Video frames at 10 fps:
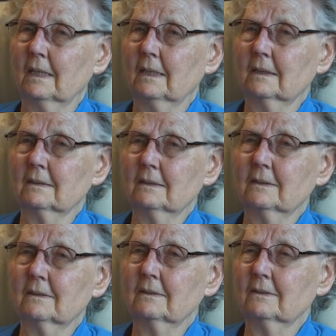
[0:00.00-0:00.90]
Uh, you
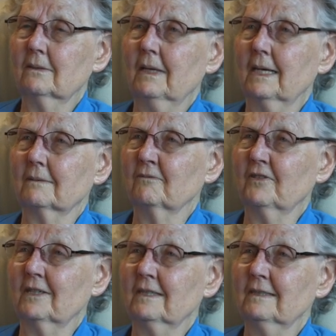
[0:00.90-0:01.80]
know, go ahead and
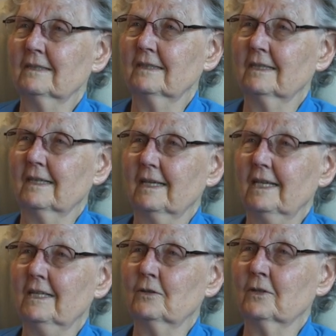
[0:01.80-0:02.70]
run
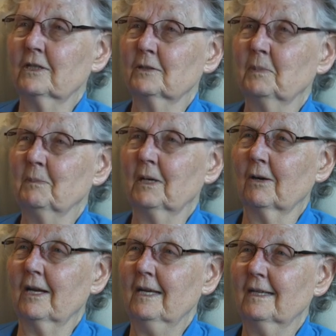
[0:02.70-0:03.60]
eat, drink, and be
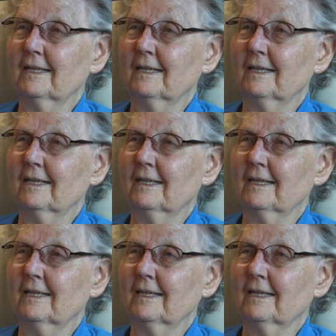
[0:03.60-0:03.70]
merry.